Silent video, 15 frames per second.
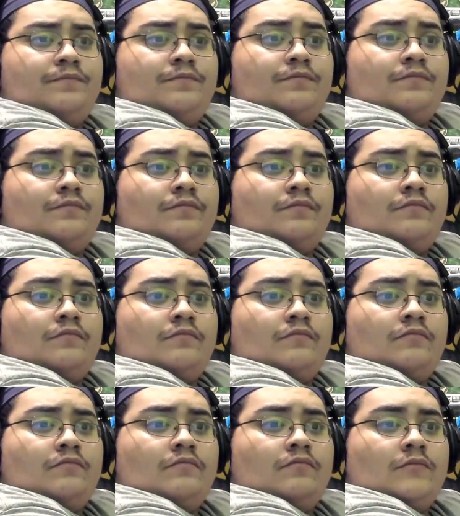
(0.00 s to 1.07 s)
Hey.
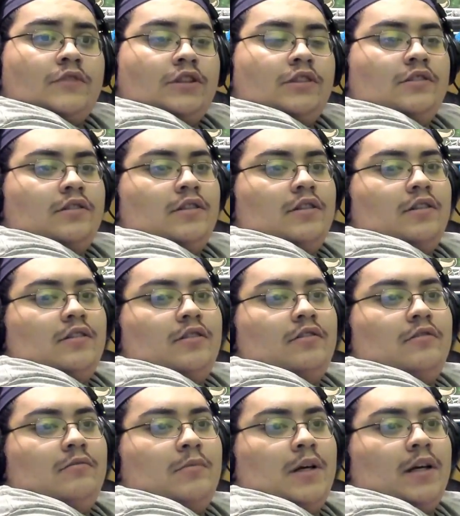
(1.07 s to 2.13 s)

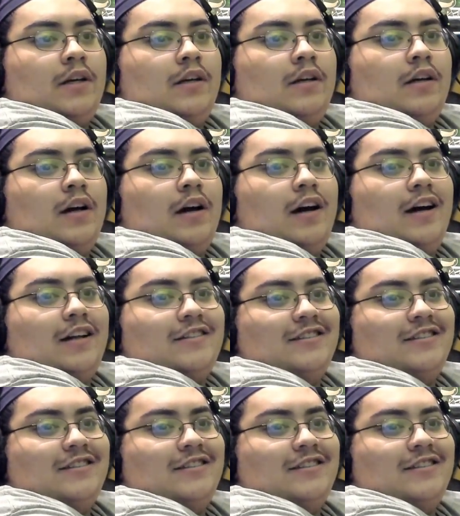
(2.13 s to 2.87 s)
Oh my god,